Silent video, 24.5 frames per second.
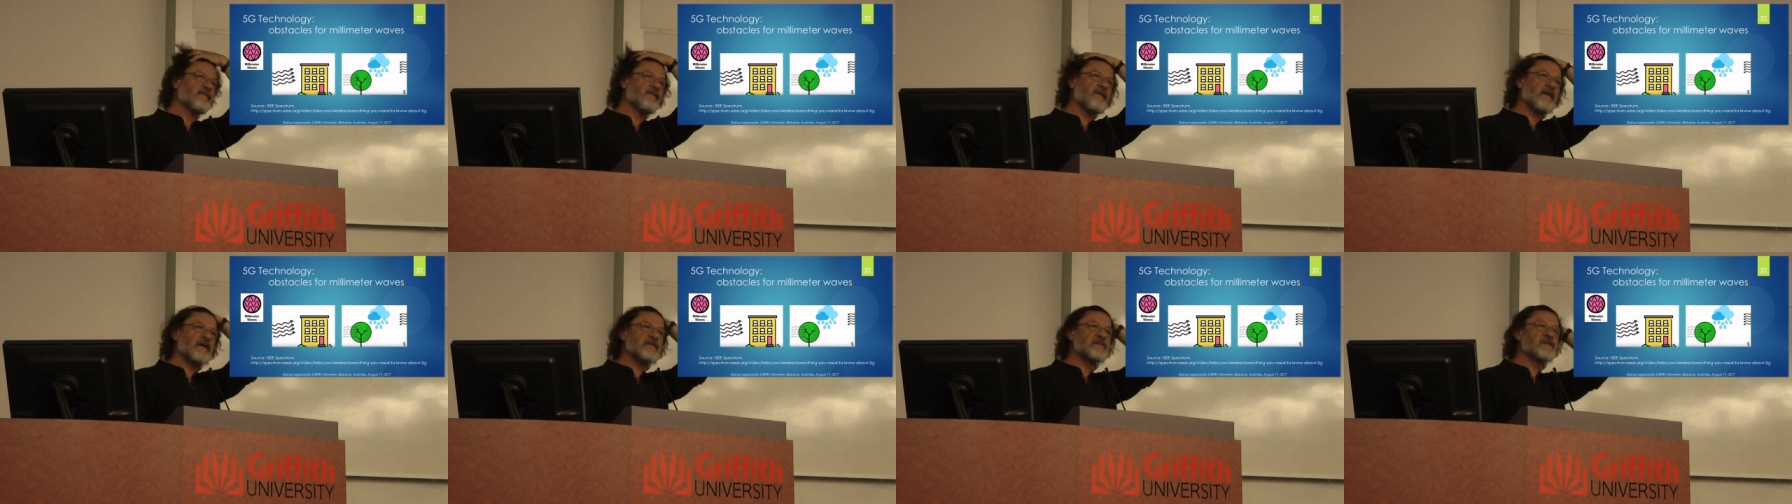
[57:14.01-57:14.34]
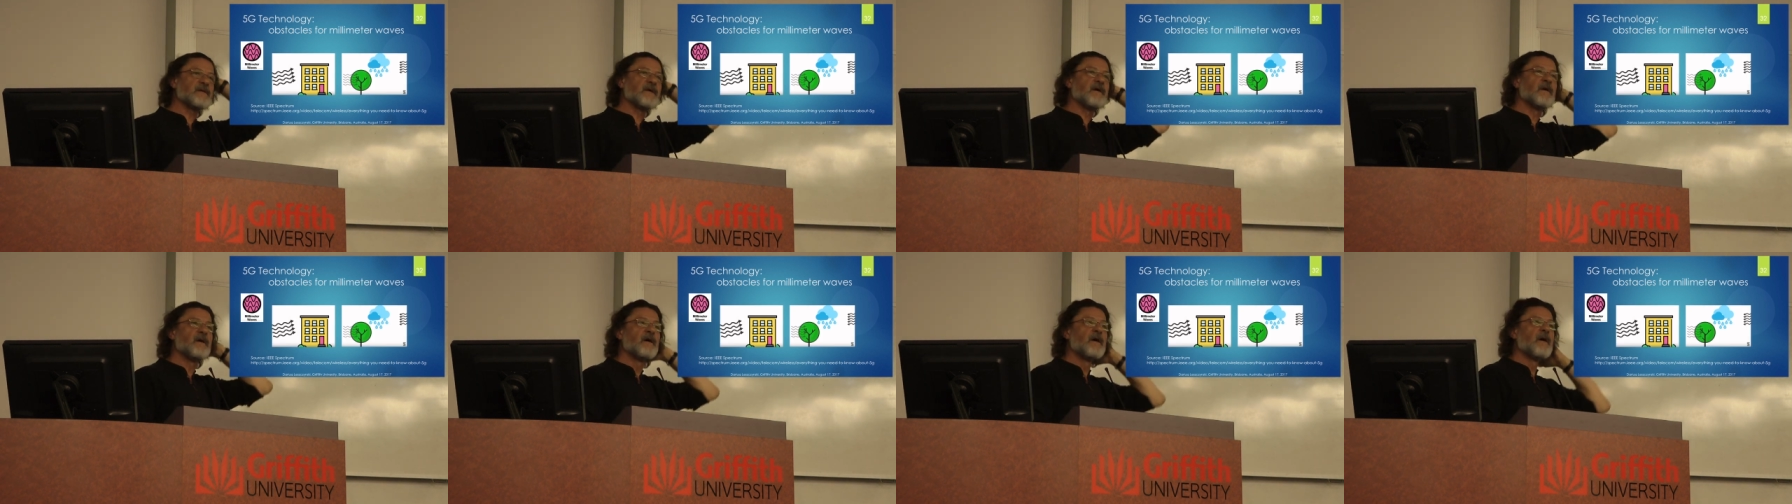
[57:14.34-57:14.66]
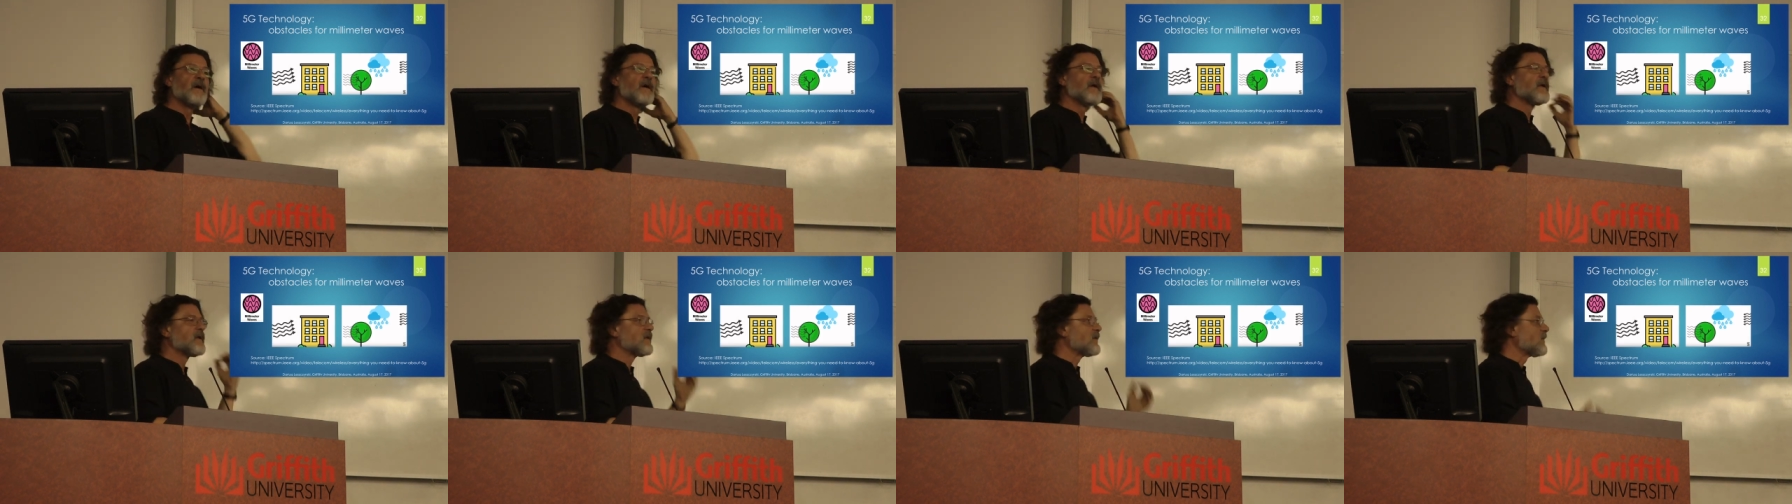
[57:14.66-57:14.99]
fussy.
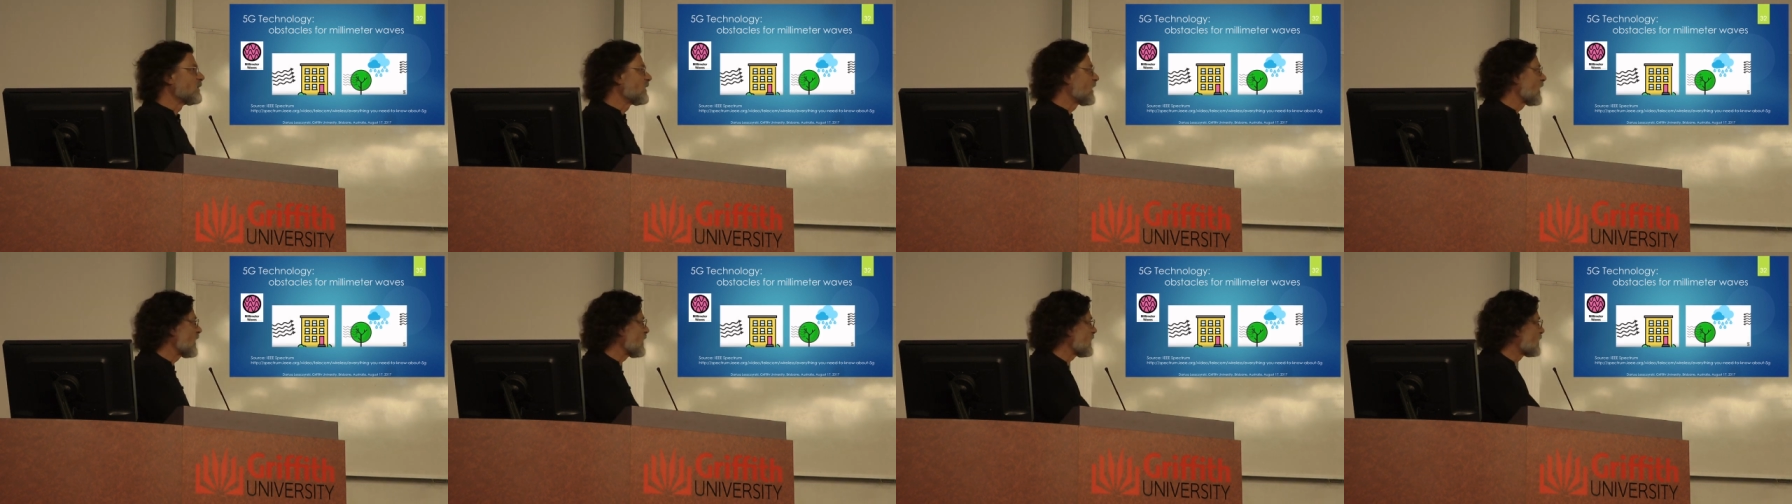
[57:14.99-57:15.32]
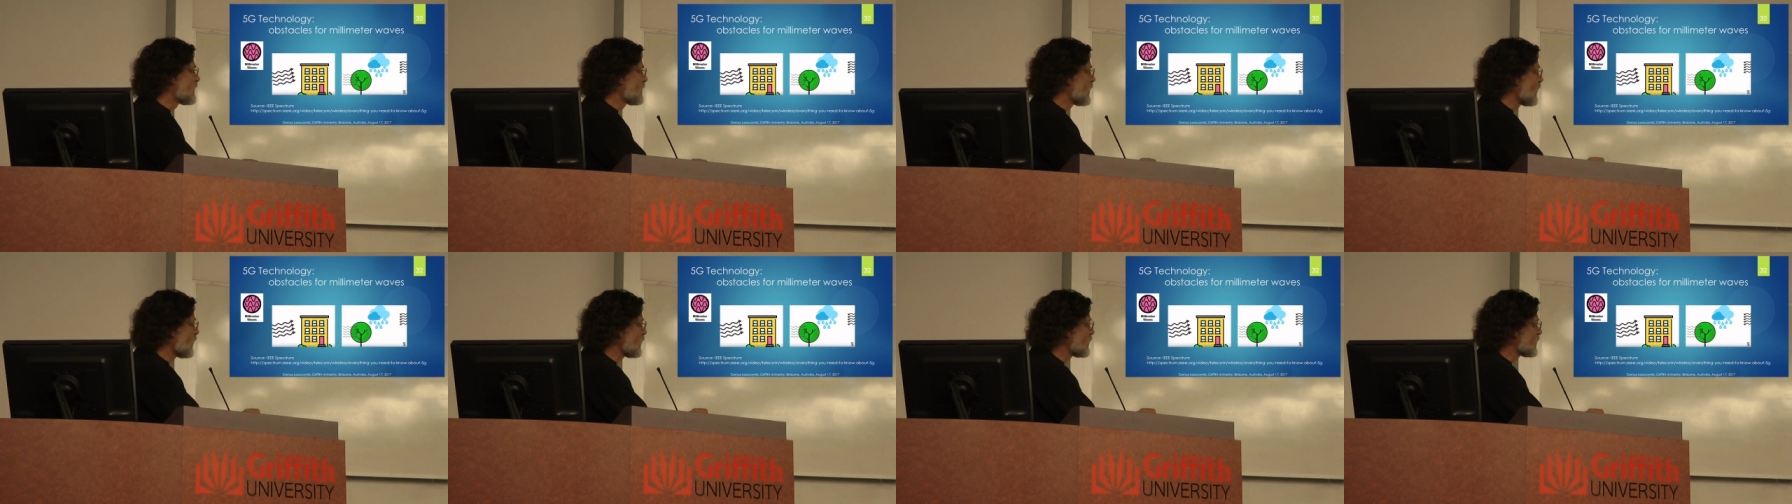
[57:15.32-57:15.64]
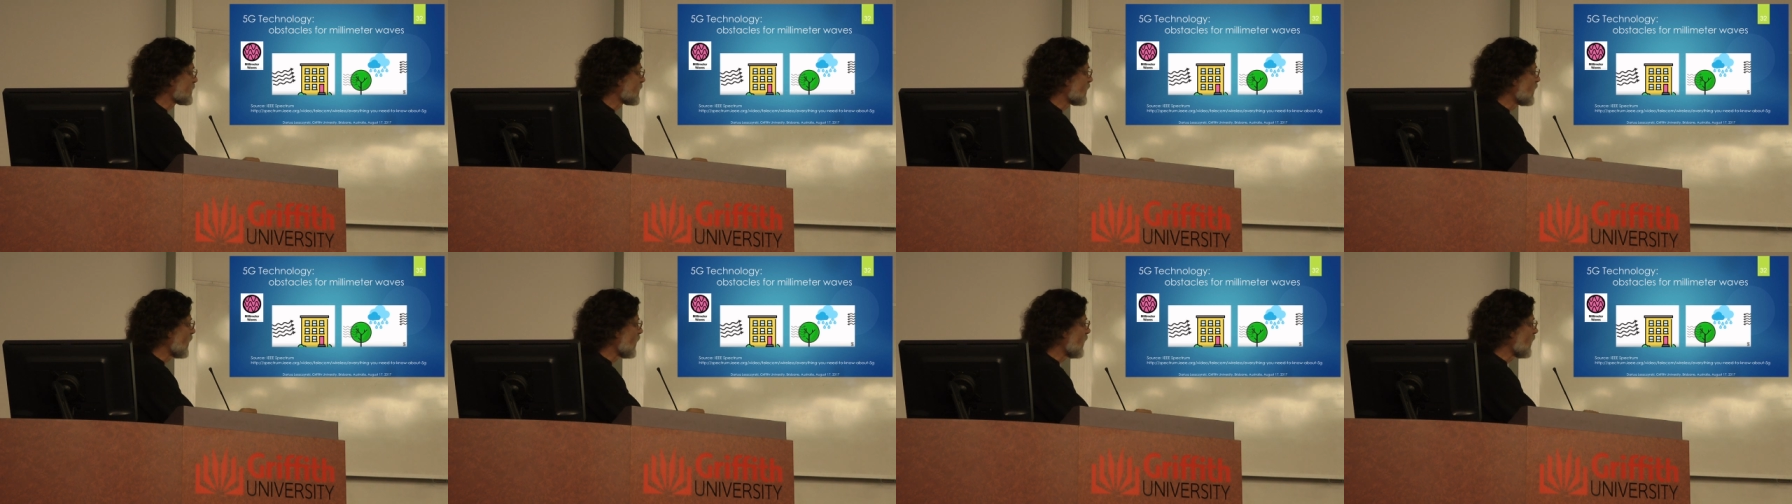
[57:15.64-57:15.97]
They
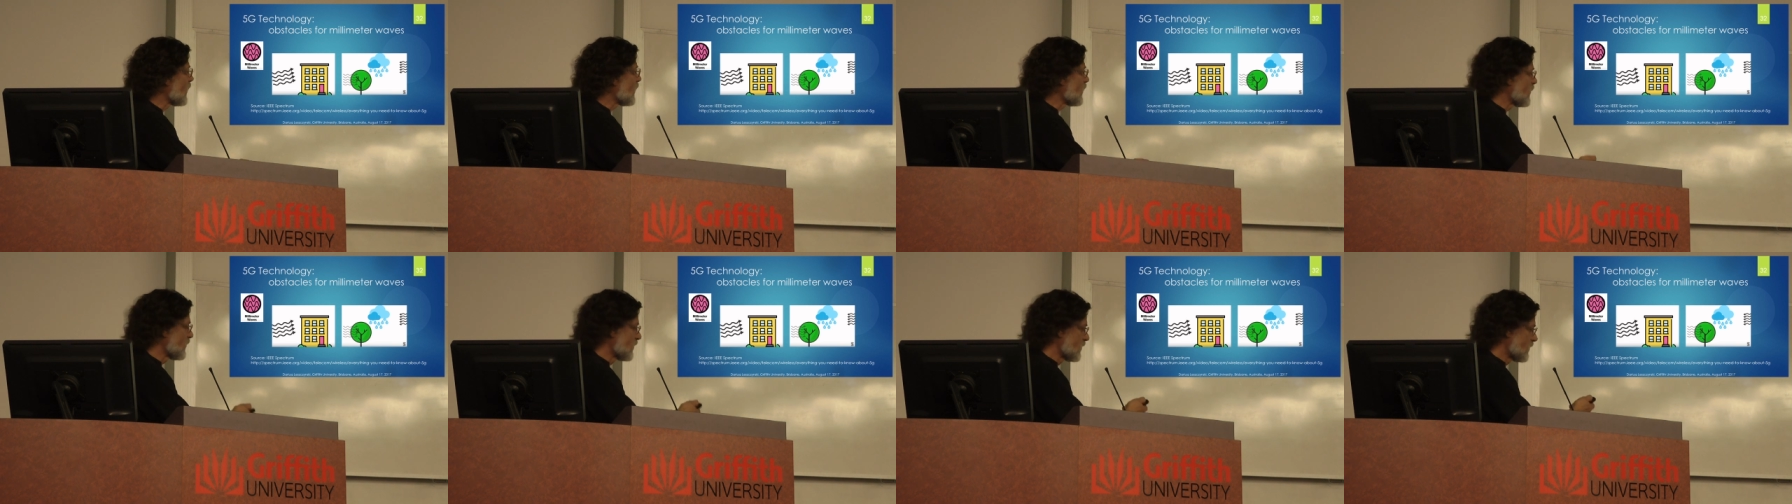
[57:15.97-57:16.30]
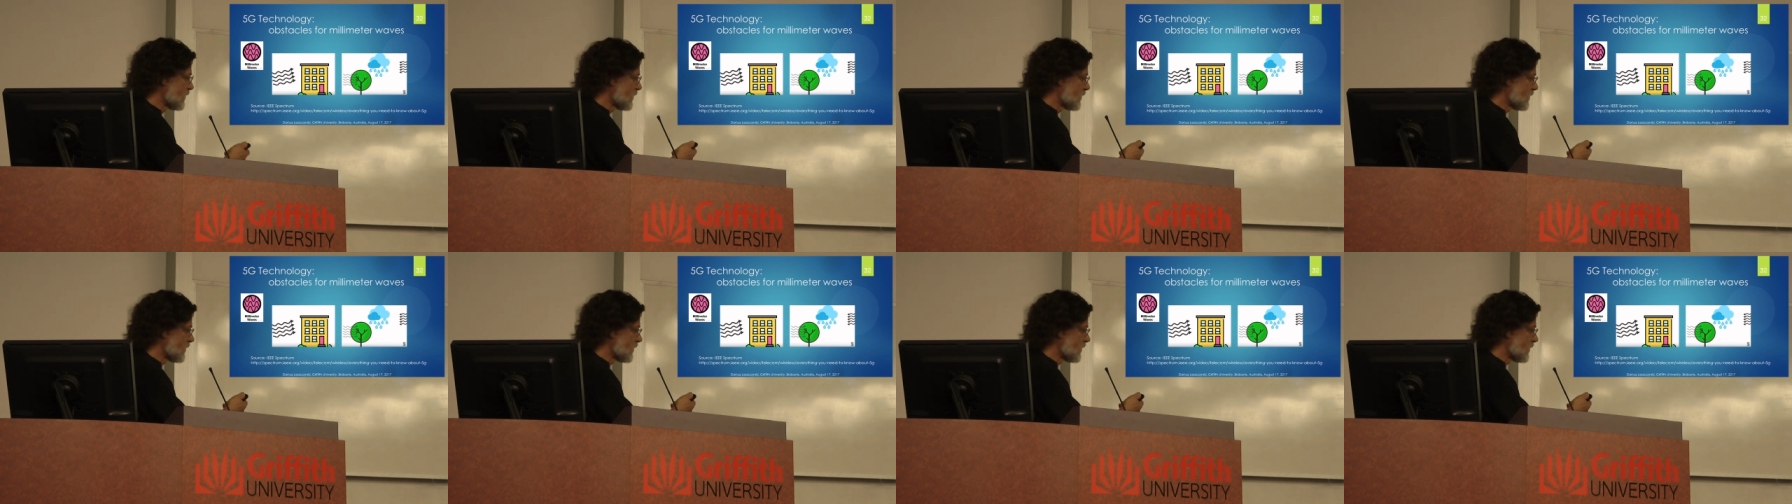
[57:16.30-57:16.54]
don't go